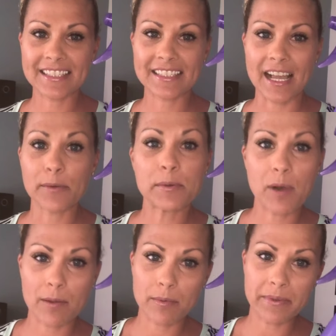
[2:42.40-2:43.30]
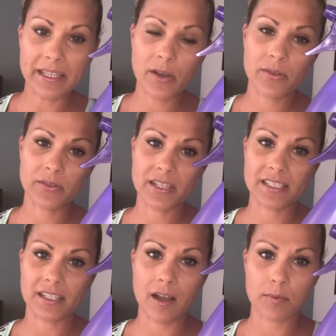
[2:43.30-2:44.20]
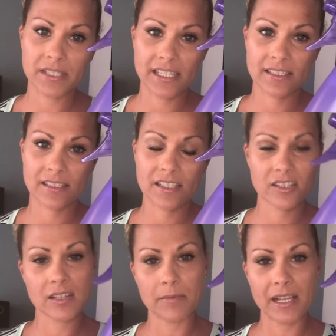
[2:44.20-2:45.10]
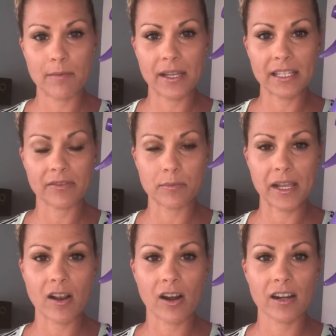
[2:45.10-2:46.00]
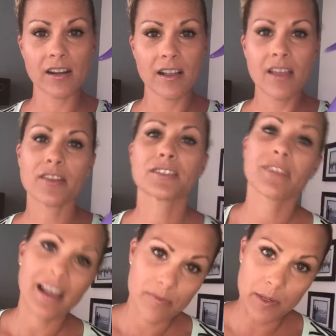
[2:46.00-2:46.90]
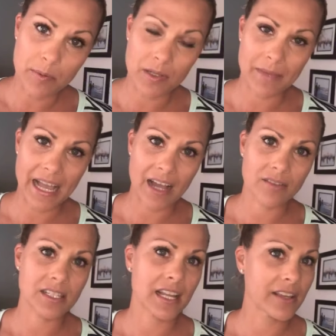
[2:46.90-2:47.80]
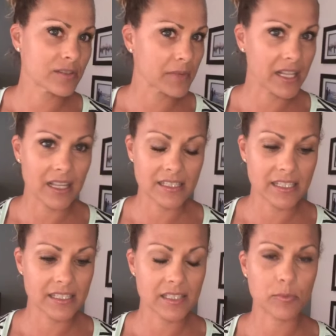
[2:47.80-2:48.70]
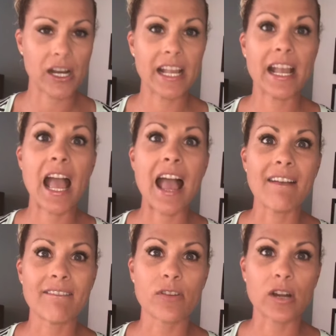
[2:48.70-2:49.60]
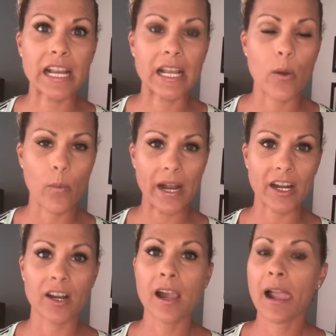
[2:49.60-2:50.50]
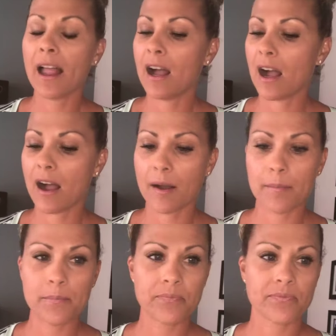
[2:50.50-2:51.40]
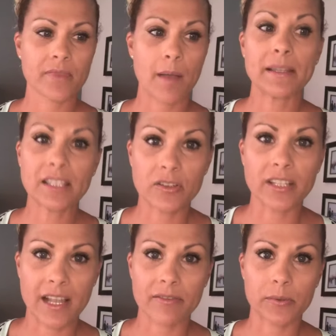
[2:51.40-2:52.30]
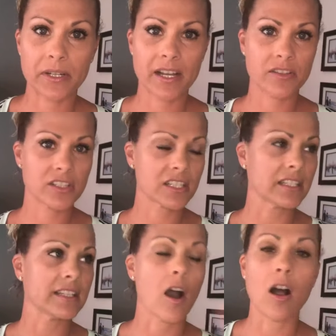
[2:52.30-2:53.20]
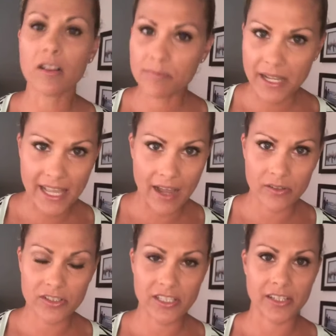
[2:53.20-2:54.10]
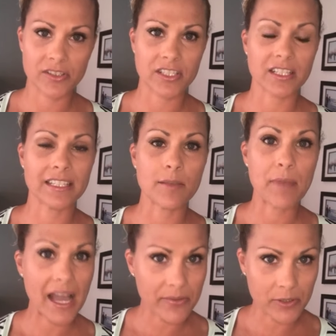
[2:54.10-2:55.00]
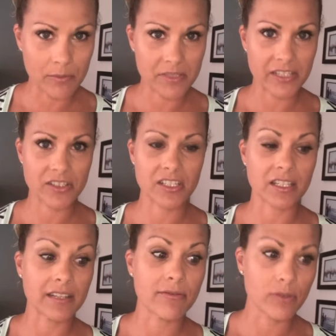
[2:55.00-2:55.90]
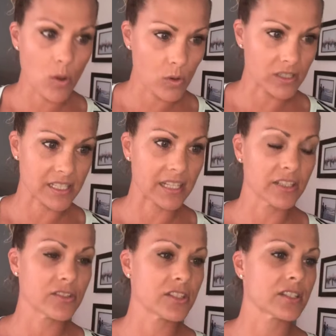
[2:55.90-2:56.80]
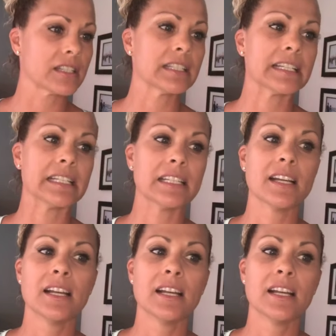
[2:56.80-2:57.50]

I would probably go through this in a couple days. This is something I might leave in my car. There's 5 people in my house, and I use my cleansing spray everywhere. I mean, literally everywhere. I use it to clean all of my counters. I use it to clean the bathrooms. I use it to clean floors. I use it to clean